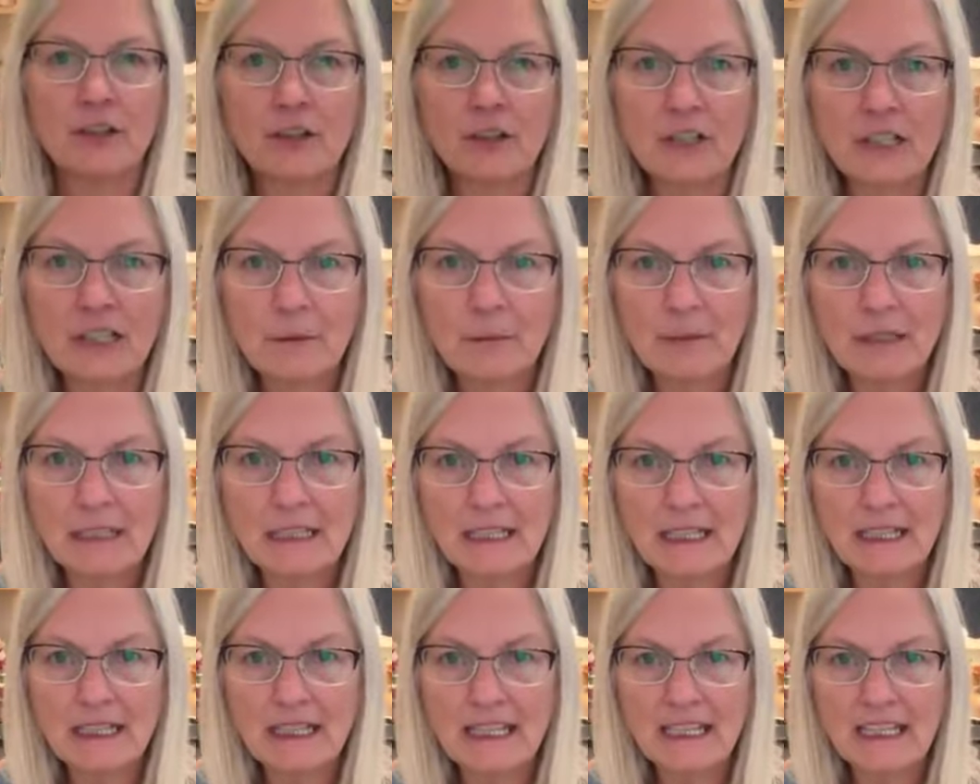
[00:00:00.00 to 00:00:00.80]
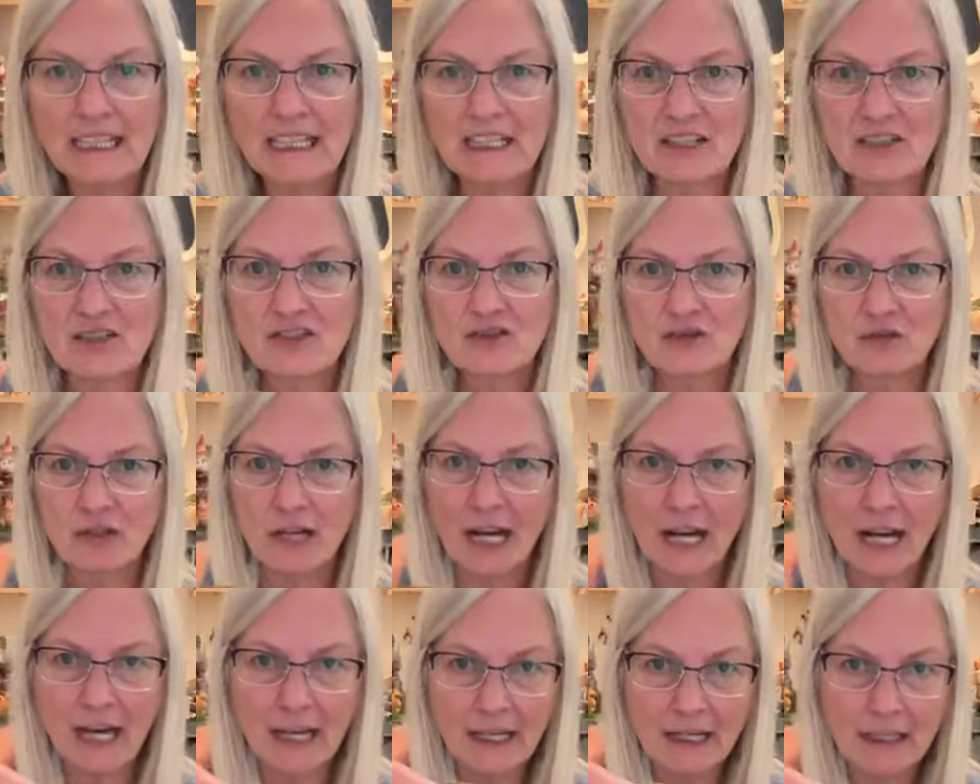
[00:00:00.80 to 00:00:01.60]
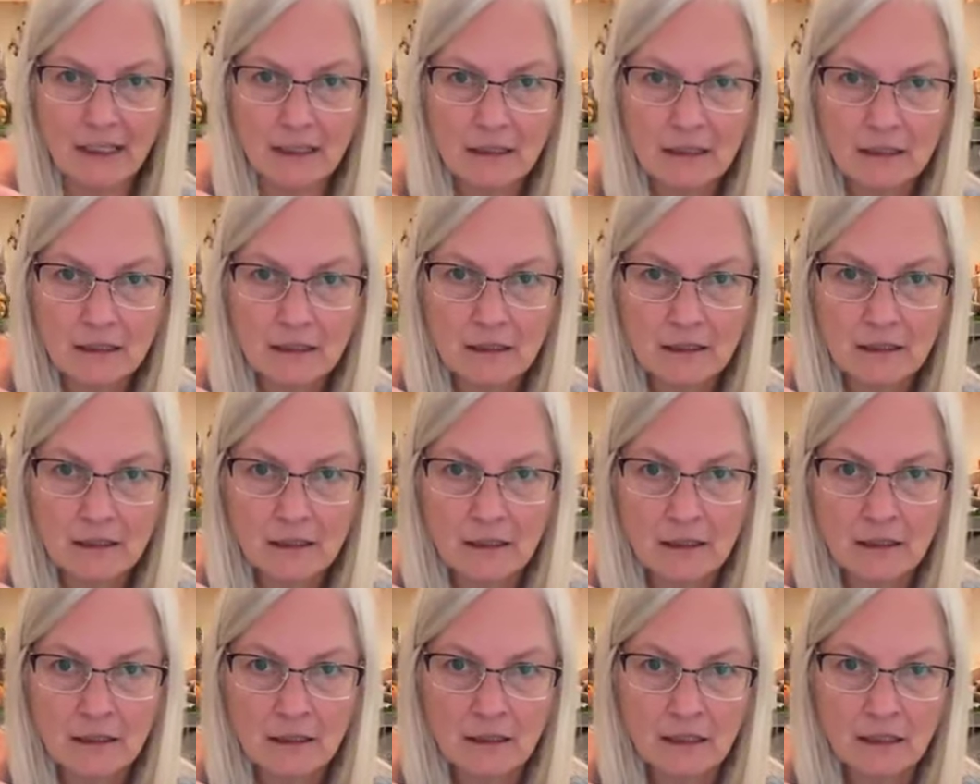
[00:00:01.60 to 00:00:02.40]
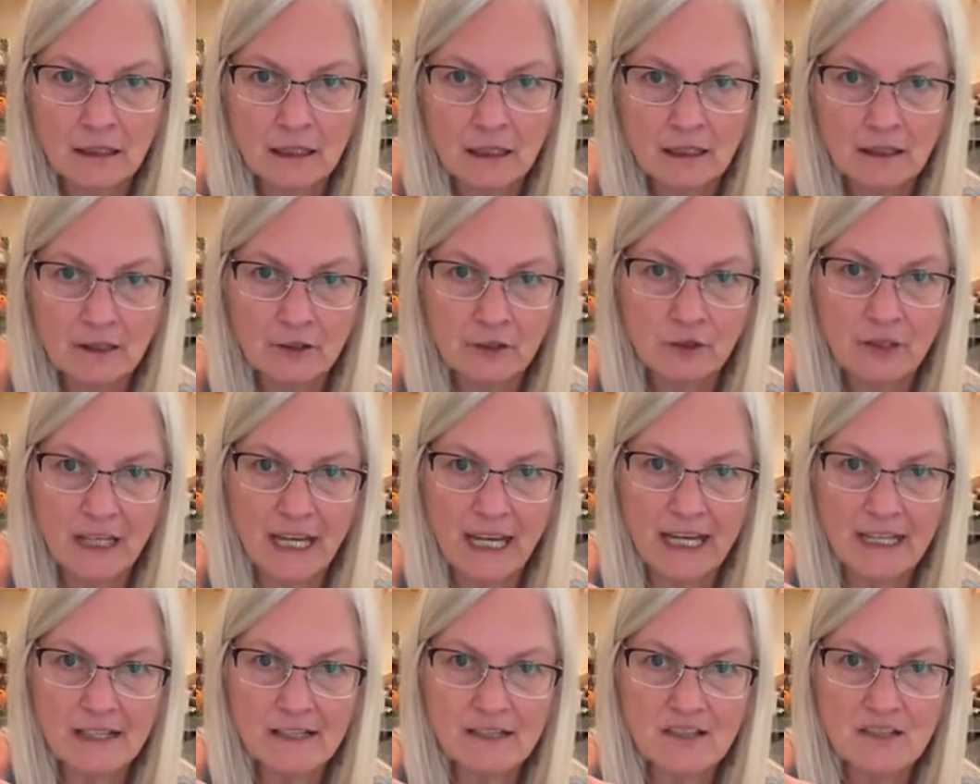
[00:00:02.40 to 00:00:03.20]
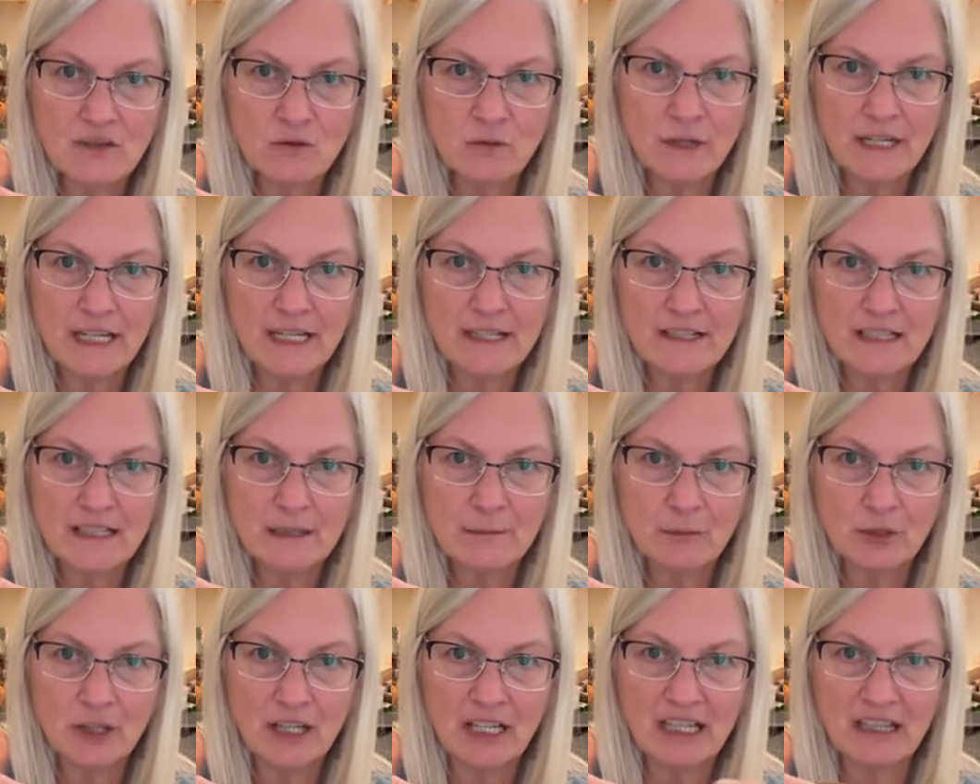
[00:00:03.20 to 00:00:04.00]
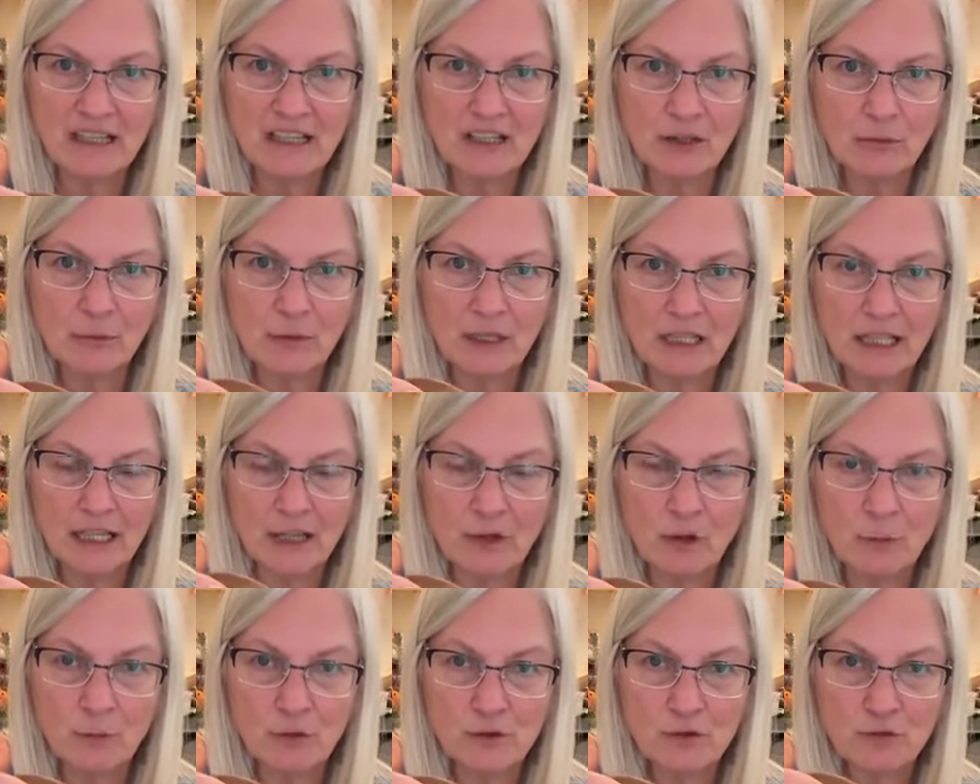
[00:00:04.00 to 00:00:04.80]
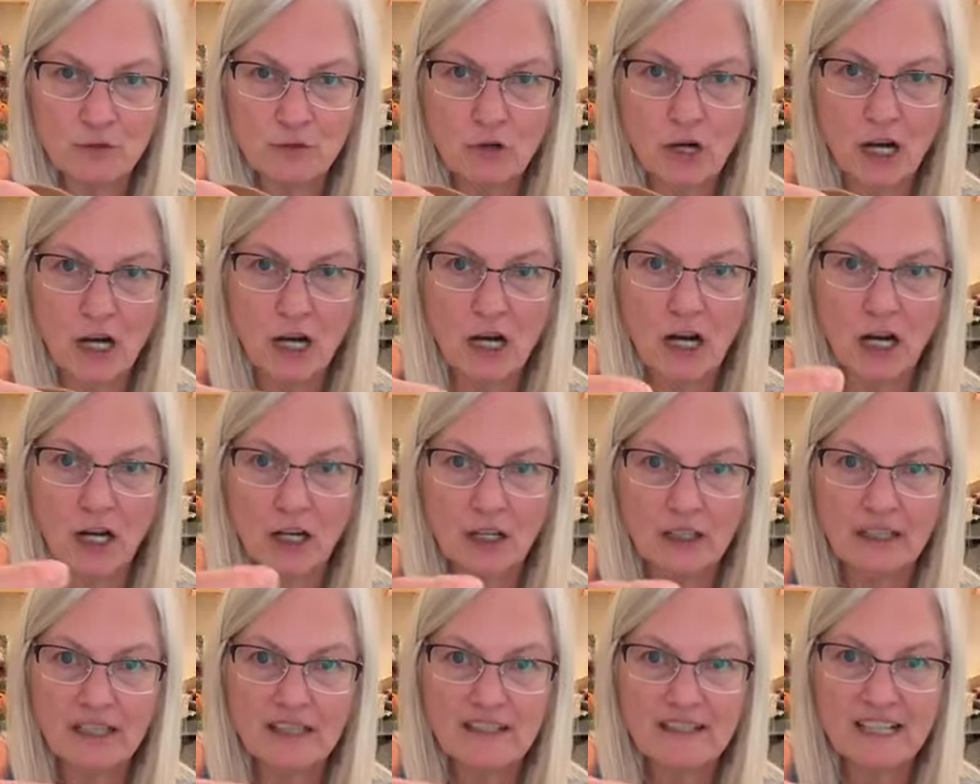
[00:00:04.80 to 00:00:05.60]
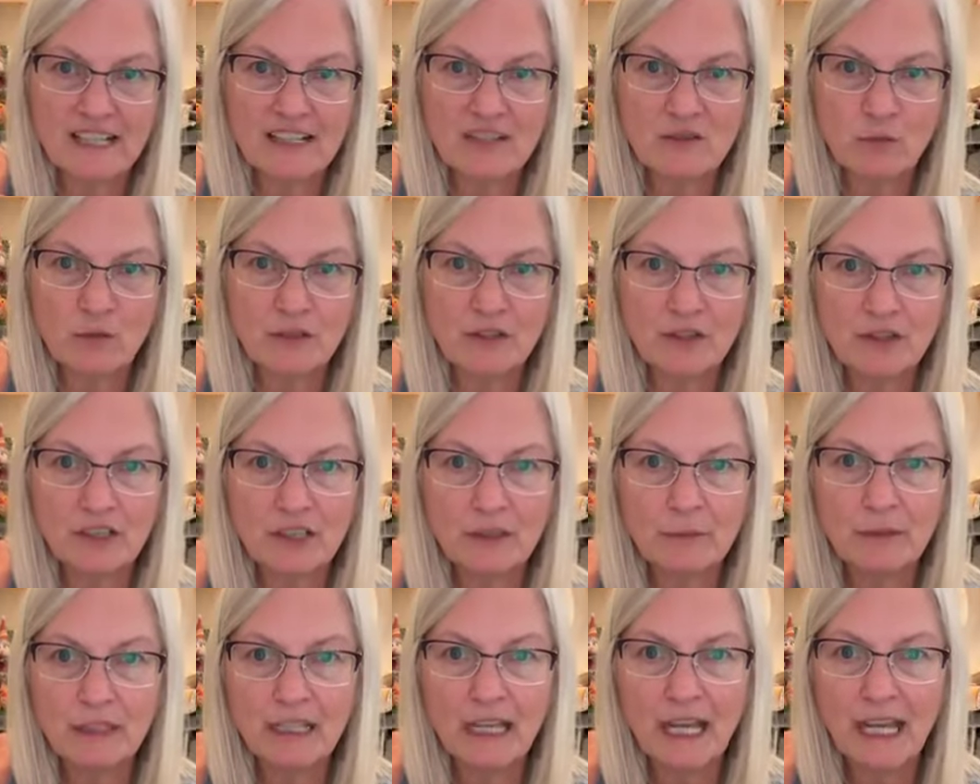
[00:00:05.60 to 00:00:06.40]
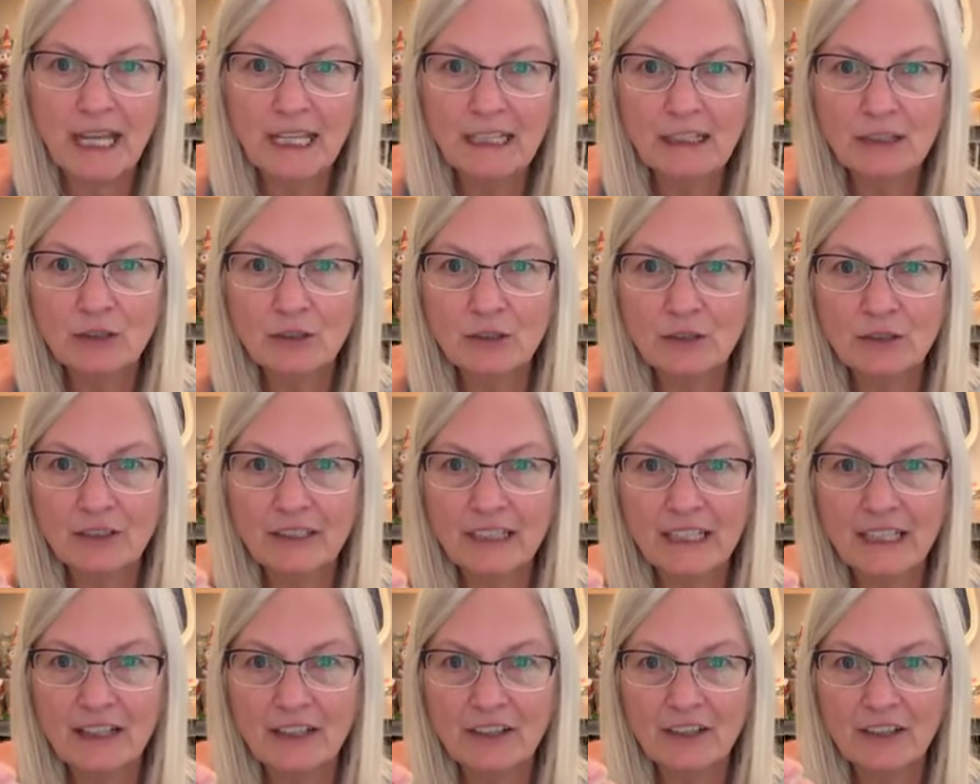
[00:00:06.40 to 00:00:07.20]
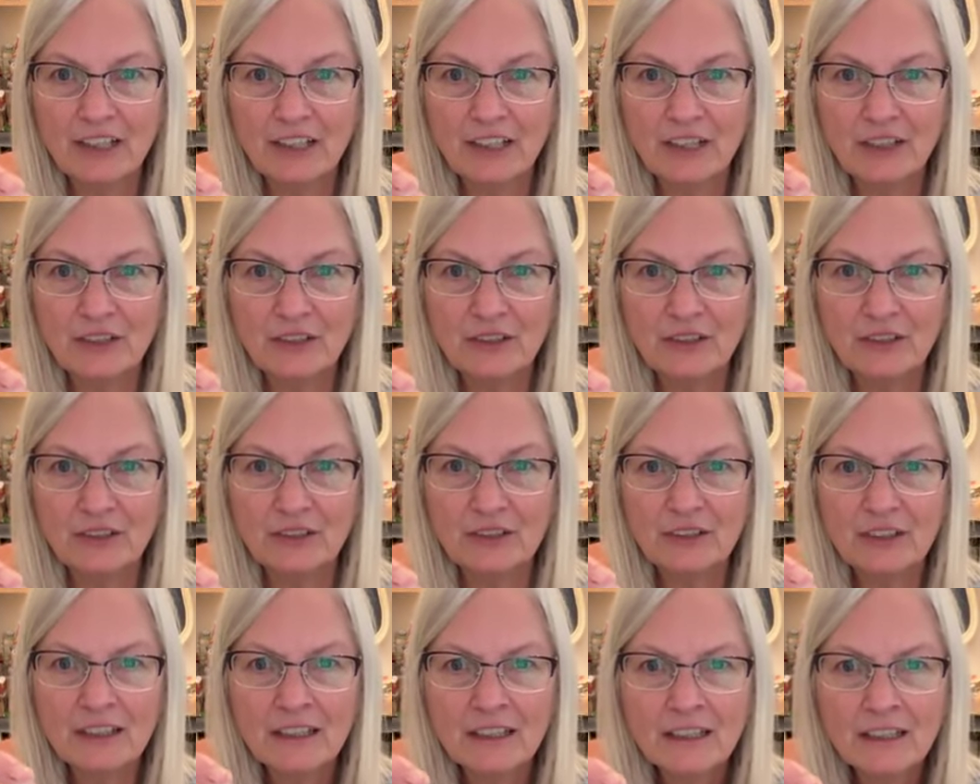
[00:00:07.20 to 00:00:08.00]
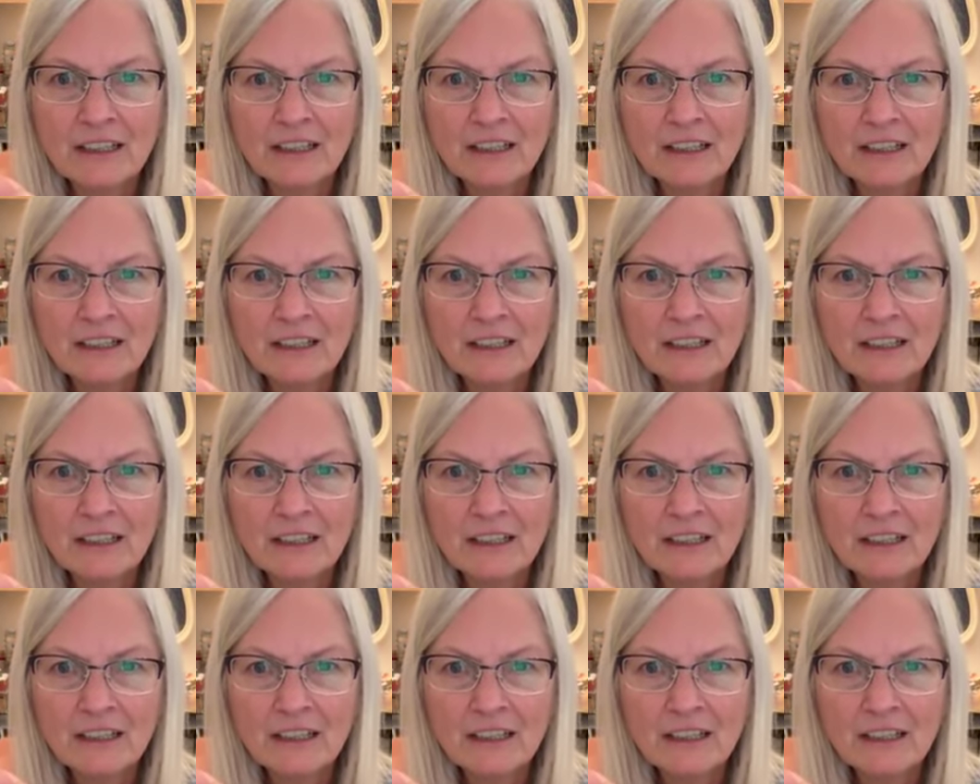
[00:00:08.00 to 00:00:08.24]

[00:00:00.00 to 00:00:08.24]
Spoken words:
They're going to be like this, dry. You can't squeeze them or anything. They're going to be like almost rock hard because that's what they're going to be. Hey, Lori, how are you?